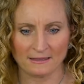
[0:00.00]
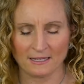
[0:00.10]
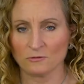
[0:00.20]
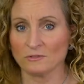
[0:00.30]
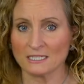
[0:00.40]

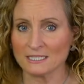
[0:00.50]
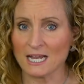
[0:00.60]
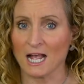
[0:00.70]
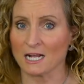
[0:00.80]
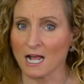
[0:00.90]
that you need to
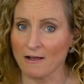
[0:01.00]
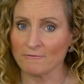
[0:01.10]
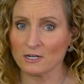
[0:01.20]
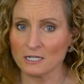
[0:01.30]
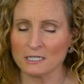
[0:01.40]

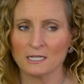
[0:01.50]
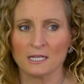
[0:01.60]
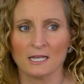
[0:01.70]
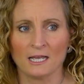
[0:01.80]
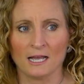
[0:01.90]
uncover
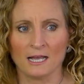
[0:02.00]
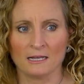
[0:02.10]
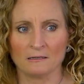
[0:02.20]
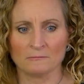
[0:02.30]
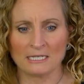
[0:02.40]

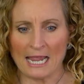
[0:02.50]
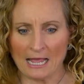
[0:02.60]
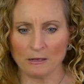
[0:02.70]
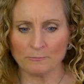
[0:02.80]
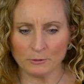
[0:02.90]
to
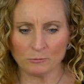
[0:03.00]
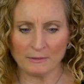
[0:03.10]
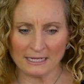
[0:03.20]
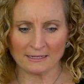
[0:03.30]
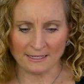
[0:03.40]
help you
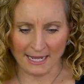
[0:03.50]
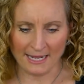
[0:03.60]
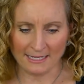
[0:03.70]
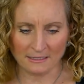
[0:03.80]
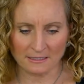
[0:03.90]
make a
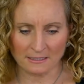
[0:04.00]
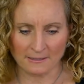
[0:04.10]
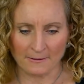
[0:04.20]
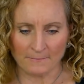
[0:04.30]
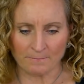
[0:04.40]
case,
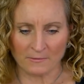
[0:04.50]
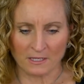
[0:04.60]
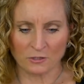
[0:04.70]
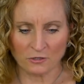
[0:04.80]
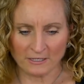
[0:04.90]

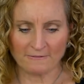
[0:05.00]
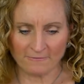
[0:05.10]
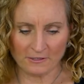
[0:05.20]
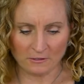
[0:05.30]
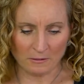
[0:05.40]
you're going to
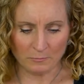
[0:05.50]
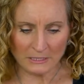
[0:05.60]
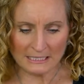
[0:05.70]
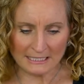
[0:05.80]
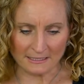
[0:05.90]
feel
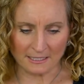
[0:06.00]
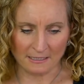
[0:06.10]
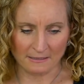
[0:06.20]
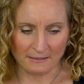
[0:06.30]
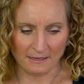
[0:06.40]
complete.
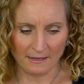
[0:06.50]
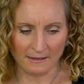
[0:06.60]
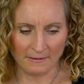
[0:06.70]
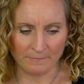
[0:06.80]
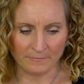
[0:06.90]

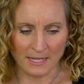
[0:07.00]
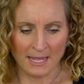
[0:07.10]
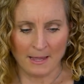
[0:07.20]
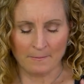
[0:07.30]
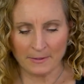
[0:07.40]

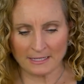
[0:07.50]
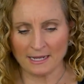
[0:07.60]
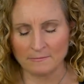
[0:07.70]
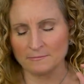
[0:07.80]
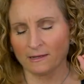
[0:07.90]
But
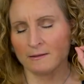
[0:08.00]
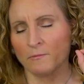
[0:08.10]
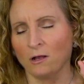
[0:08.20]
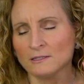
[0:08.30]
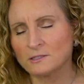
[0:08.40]
I'm
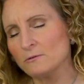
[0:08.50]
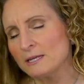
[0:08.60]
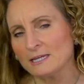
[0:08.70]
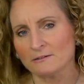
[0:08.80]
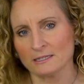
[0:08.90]
also
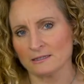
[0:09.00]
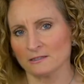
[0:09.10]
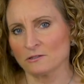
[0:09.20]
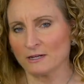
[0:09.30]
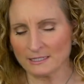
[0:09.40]
hearing
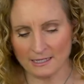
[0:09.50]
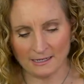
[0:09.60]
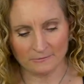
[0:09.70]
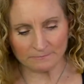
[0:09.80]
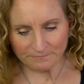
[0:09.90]
this right
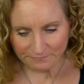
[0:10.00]
now,